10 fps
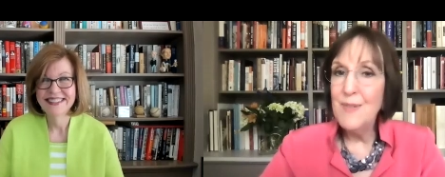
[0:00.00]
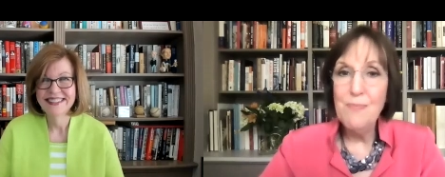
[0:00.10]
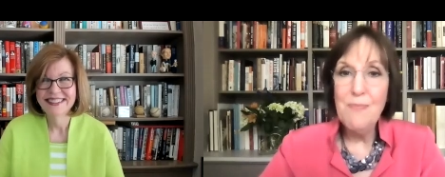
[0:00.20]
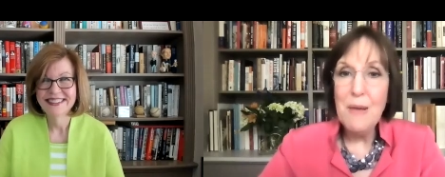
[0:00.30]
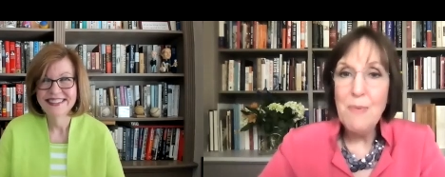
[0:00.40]

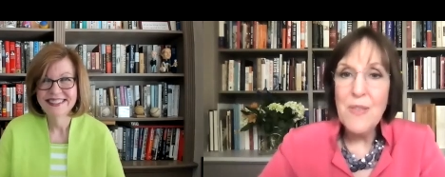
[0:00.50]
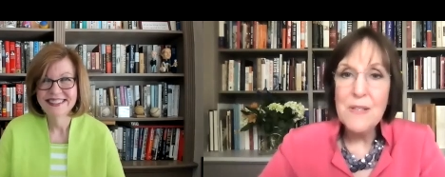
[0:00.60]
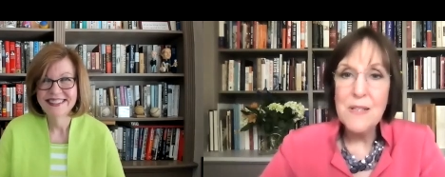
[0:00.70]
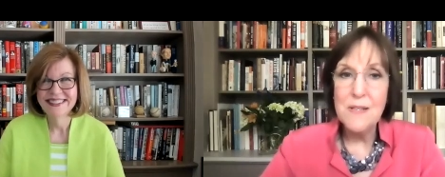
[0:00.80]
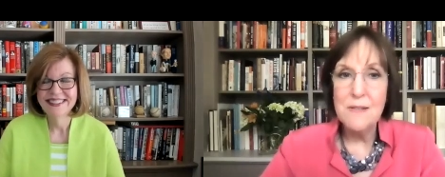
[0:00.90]
Speaker 1: maybe
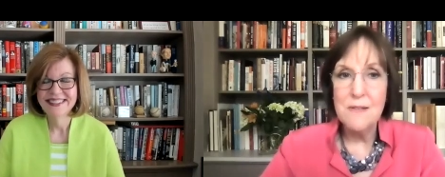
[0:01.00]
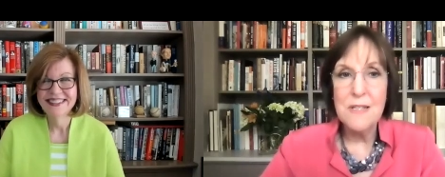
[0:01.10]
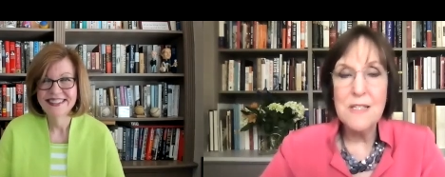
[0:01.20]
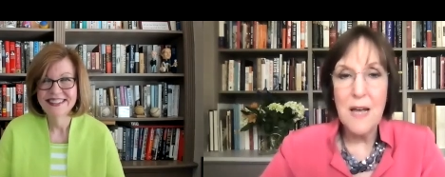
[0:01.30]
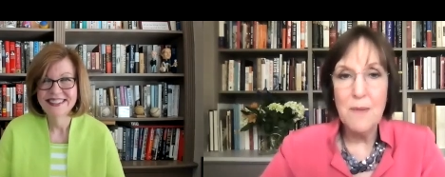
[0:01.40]
this is
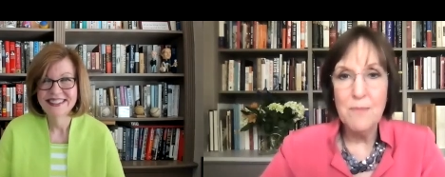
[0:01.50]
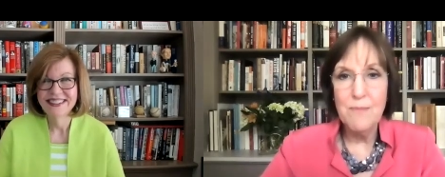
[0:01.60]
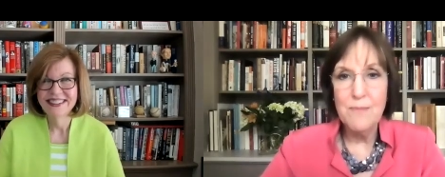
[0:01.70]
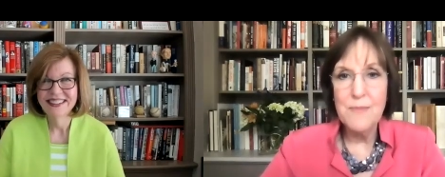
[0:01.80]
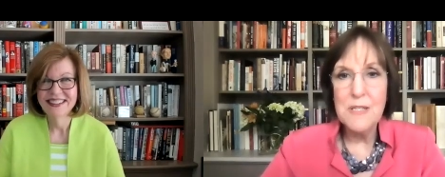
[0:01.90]
the
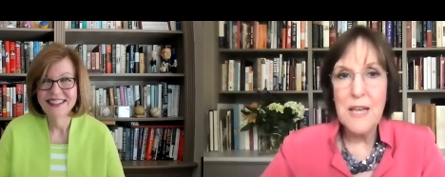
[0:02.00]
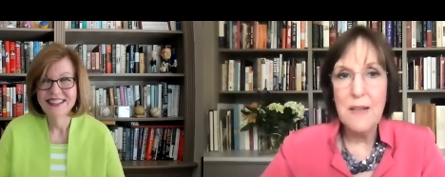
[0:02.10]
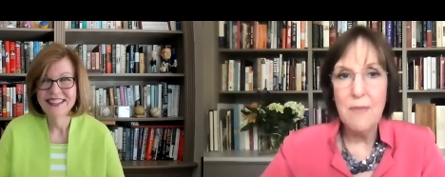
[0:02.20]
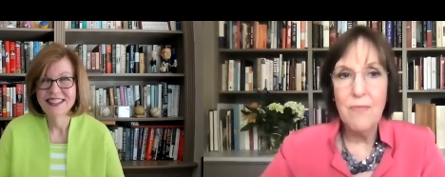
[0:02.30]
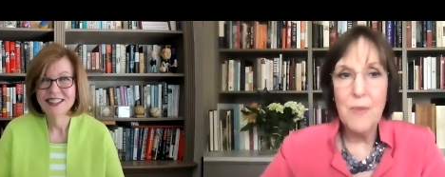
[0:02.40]
time to
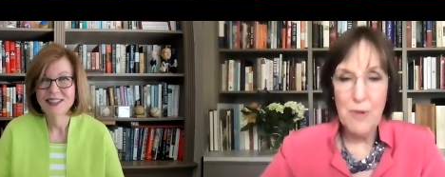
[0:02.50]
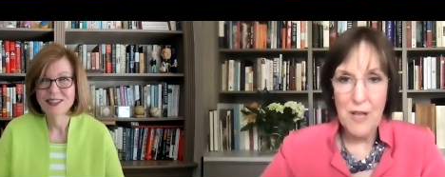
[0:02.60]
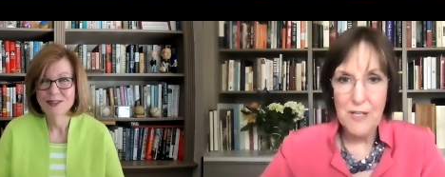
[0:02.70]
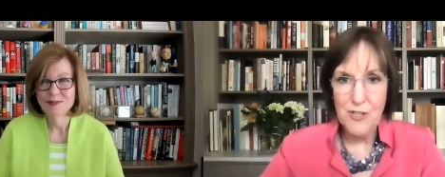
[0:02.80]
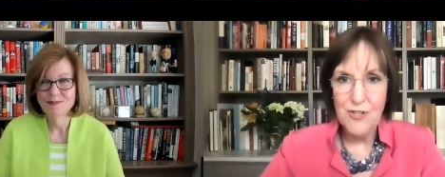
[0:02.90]
take the
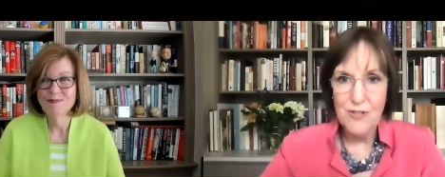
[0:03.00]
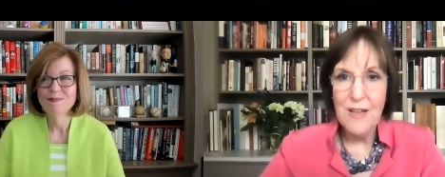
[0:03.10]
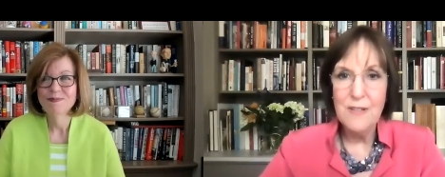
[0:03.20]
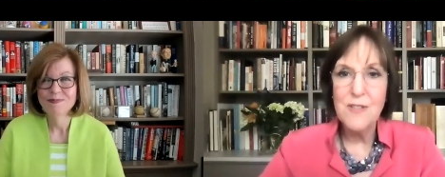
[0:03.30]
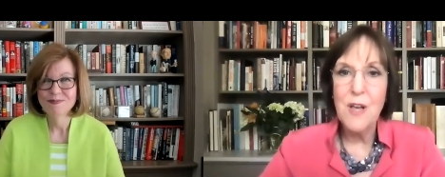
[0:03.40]
plunge.
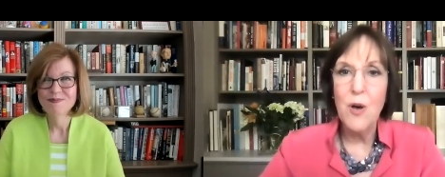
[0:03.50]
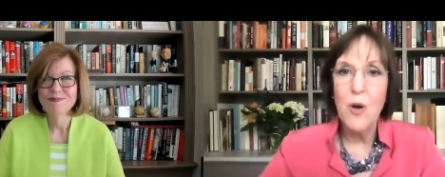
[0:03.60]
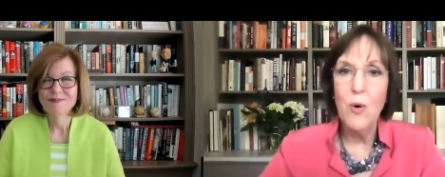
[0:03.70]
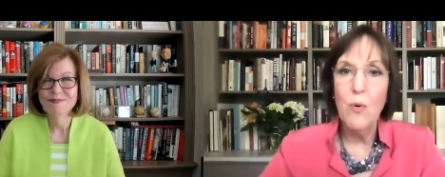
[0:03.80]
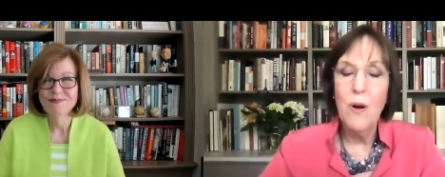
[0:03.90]
And
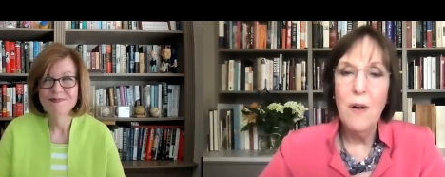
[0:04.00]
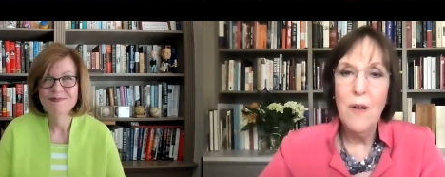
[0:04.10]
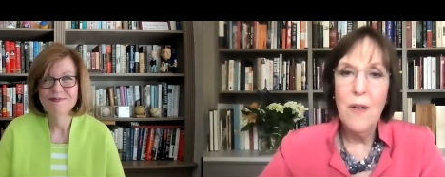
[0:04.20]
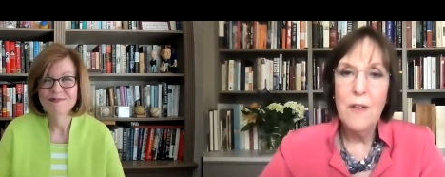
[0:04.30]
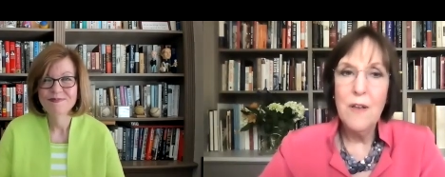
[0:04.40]
so,
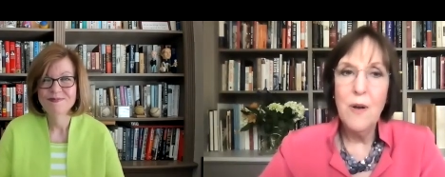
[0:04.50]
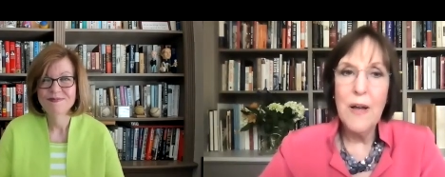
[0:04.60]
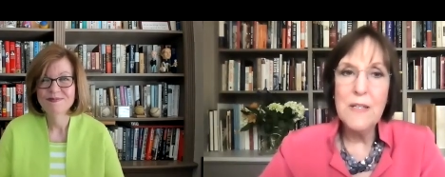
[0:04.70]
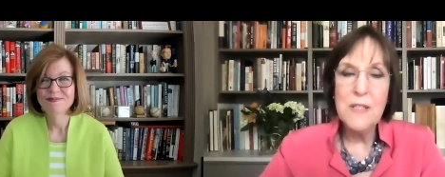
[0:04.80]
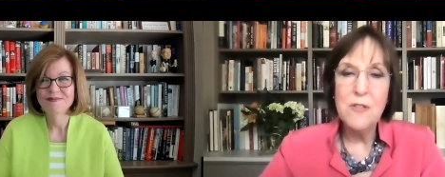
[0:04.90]
you know,
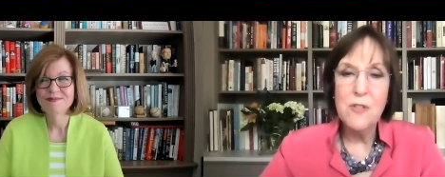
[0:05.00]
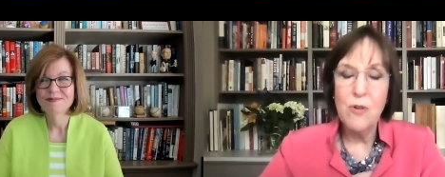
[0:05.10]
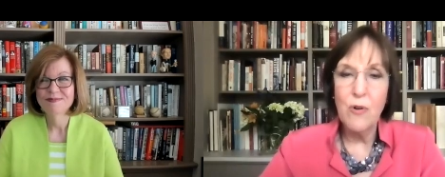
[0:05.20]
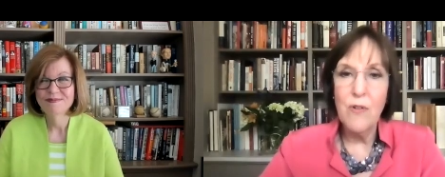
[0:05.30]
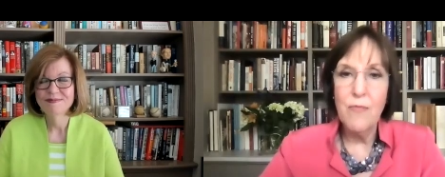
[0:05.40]
I did
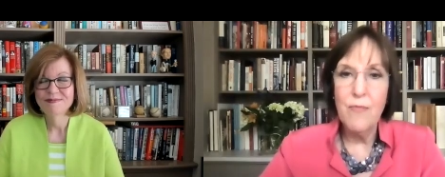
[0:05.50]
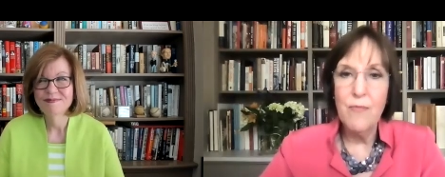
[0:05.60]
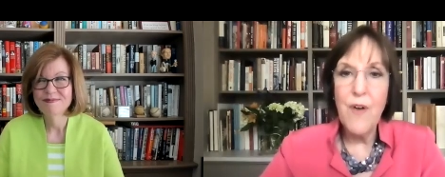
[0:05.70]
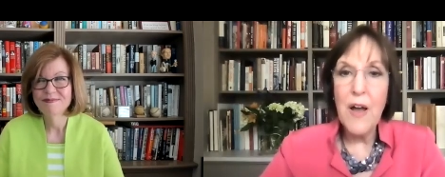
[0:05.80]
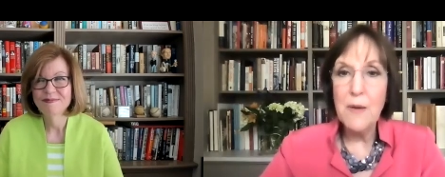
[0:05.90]
sort of
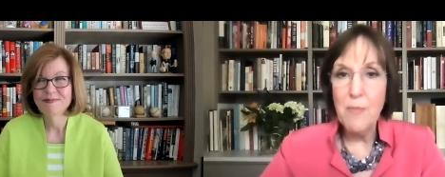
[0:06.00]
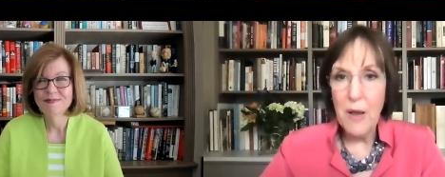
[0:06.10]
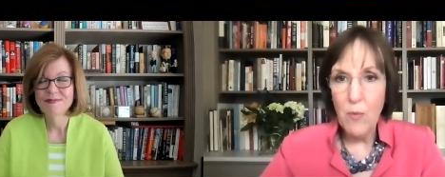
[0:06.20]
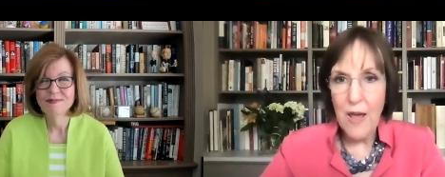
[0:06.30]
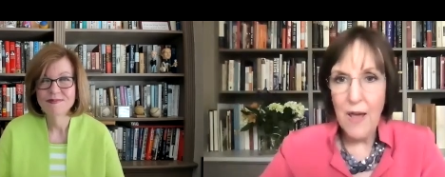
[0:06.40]
find
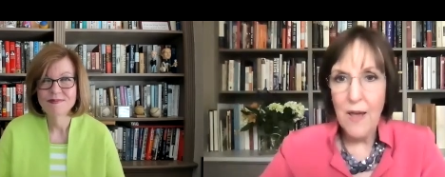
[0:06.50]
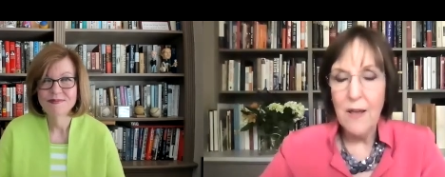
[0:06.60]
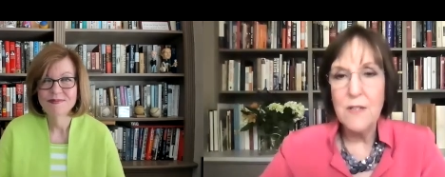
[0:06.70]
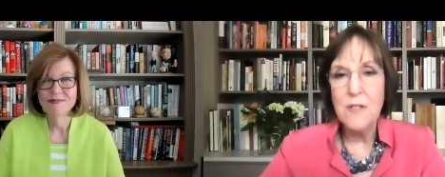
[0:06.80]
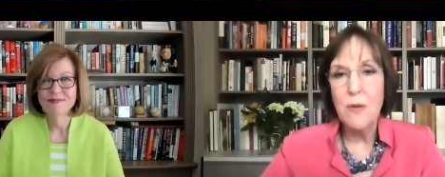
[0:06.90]
my
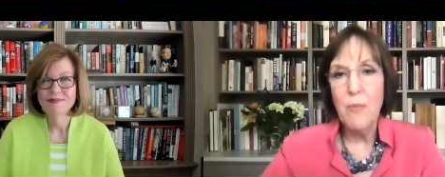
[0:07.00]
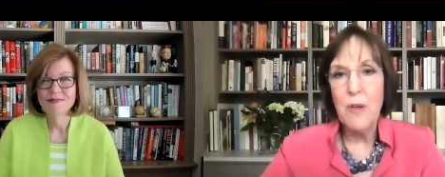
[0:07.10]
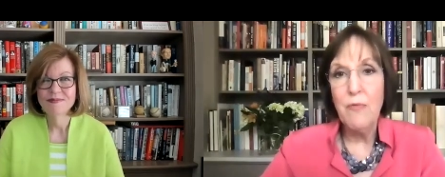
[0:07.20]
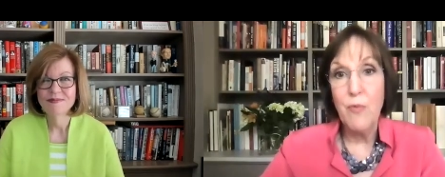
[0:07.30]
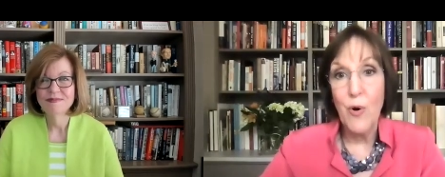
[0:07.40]
way. It took
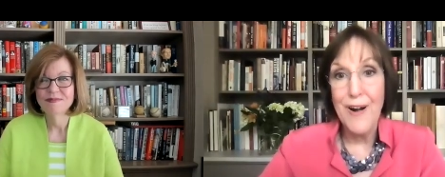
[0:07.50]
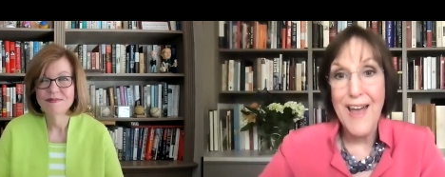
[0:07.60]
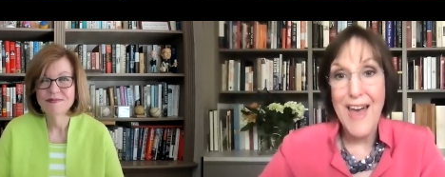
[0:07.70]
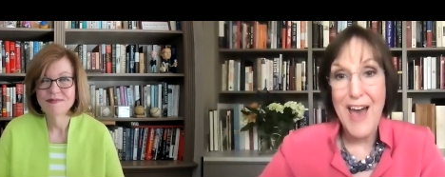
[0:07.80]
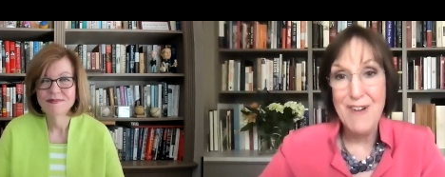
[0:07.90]
me four
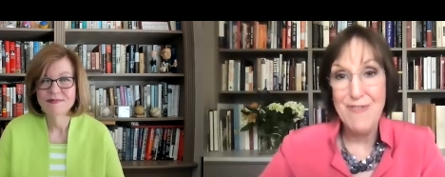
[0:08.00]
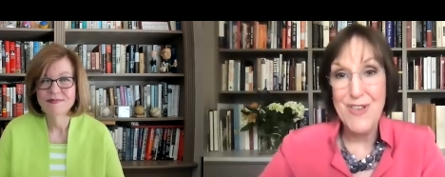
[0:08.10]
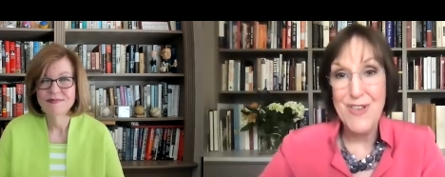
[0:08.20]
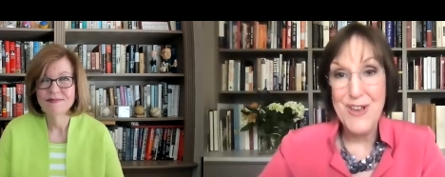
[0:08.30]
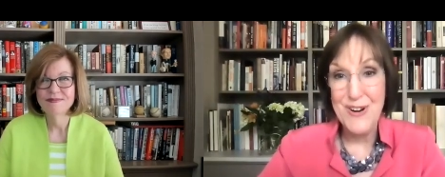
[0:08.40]
and a
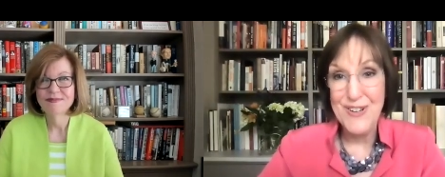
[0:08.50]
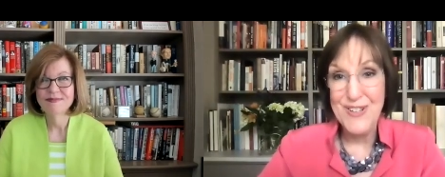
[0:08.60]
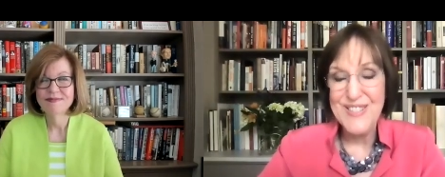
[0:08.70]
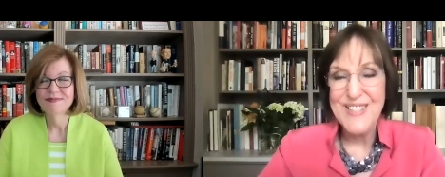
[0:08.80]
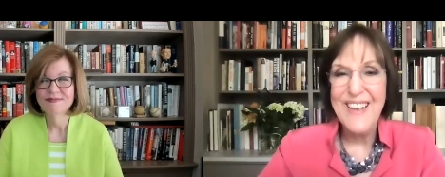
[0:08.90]
half
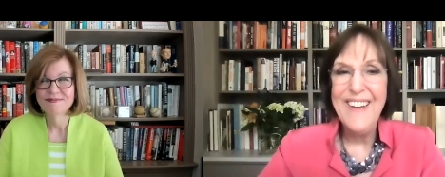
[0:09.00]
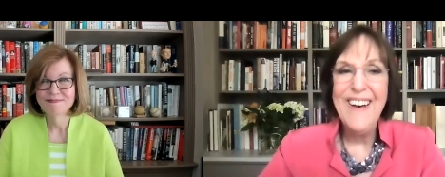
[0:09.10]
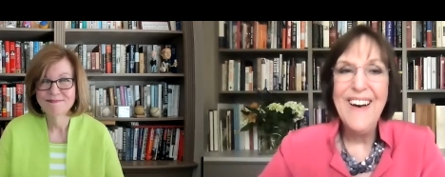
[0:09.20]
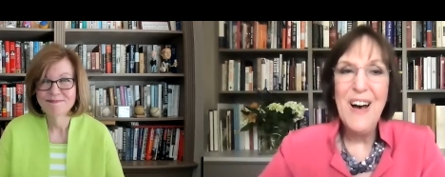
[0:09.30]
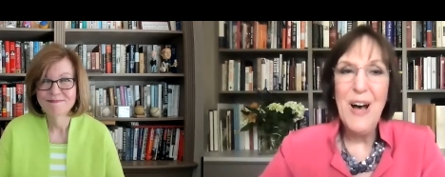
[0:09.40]
years.
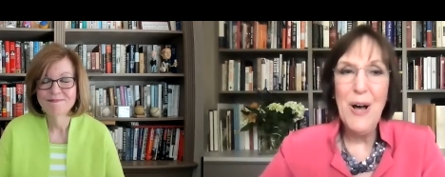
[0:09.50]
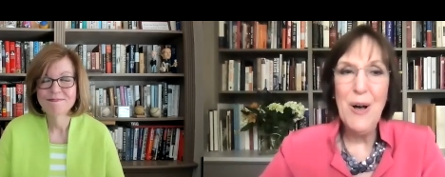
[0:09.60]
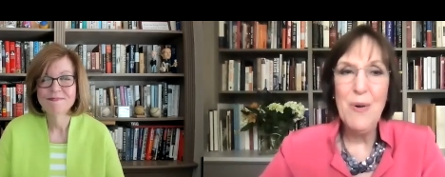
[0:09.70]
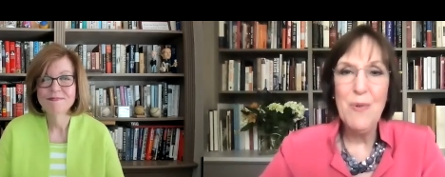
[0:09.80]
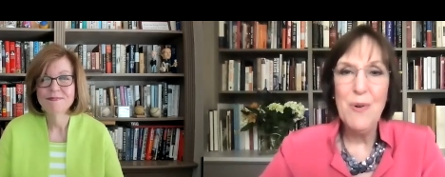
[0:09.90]
Uh,